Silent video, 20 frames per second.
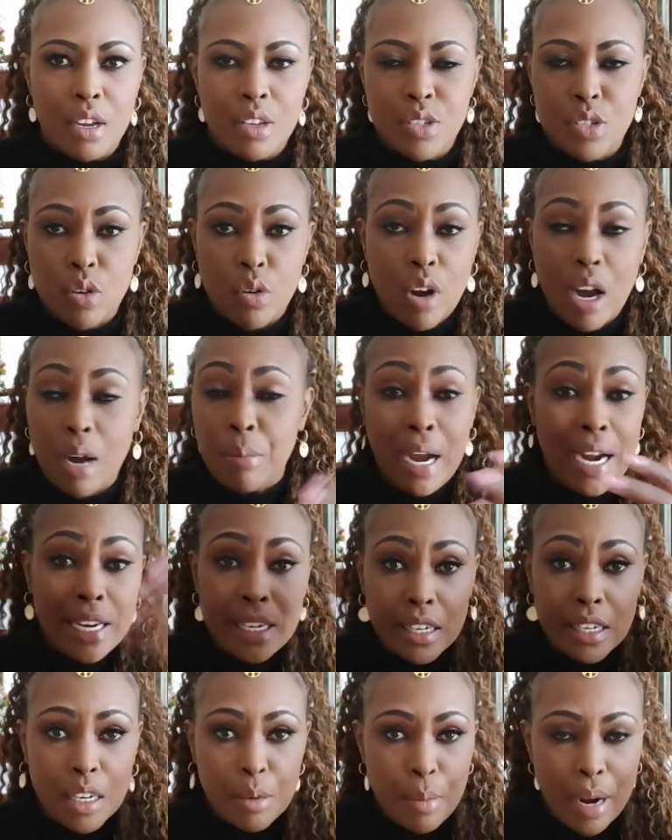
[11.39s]
So I'm
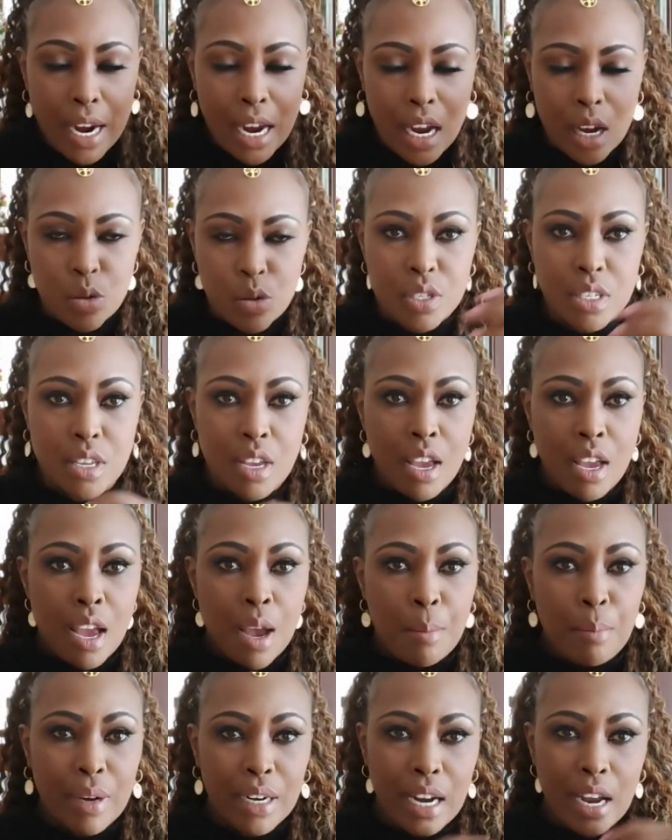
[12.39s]
hiding in my house.
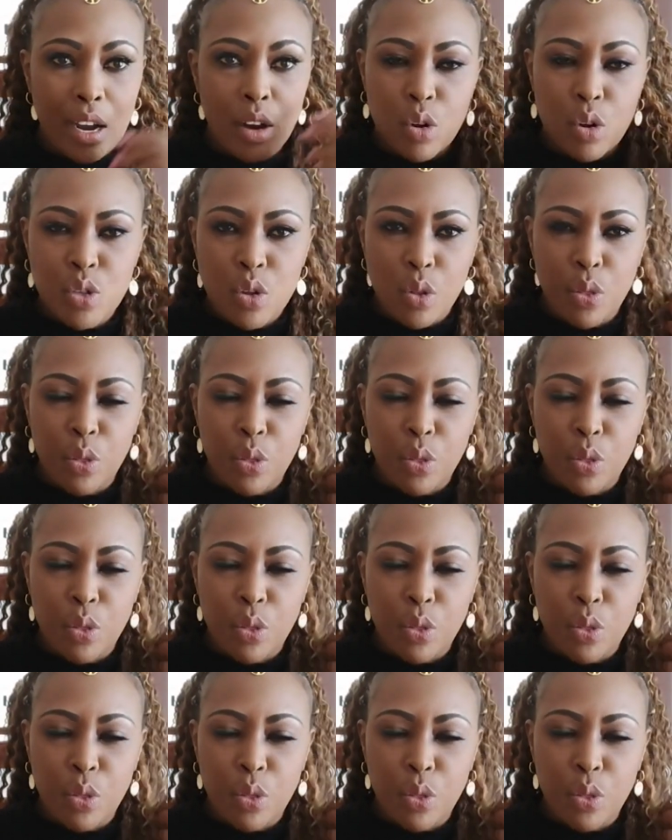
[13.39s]
But I also